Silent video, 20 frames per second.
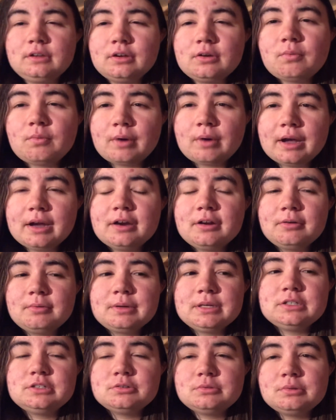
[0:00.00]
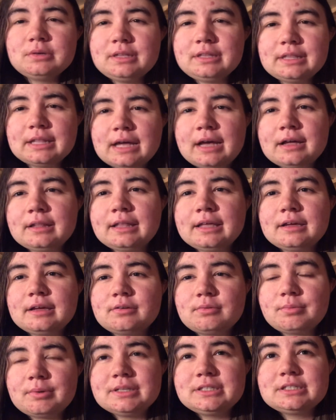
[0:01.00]
Why are we doing that? Like,
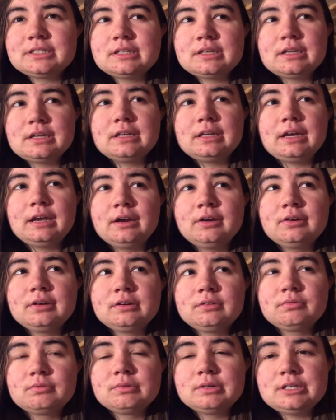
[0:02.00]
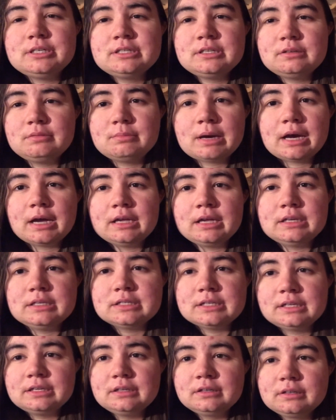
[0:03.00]
what's the inherent reason behind
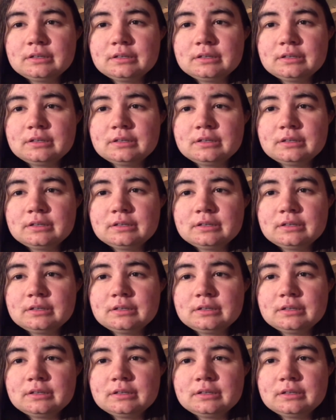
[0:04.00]
it?